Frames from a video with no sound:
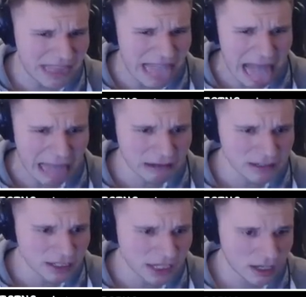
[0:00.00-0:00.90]
yeah.
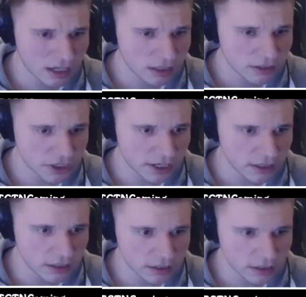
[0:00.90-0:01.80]
Shark.